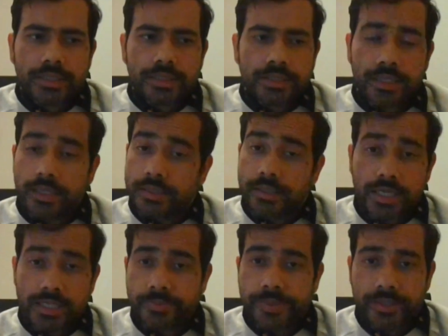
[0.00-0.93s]
There are other
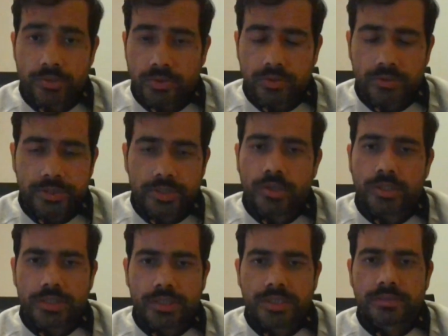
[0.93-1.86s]
aspects also. It's
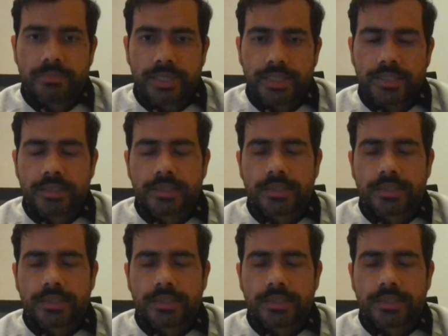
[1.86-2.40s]
not just money.